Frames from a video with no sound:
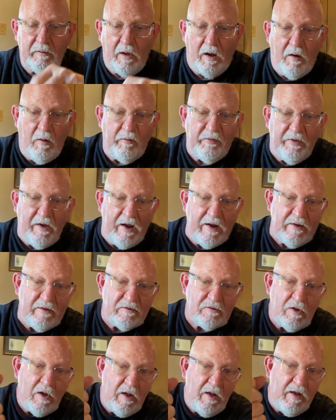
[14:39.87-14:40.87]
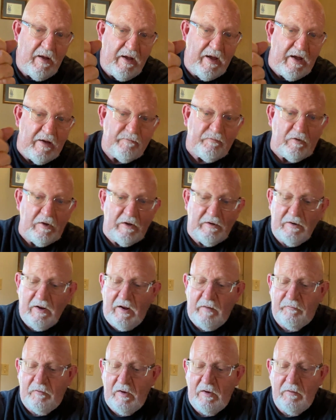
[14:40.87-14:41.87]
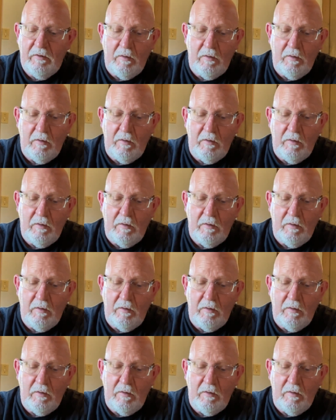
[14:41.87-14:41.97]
The whole thing is hefty enough that if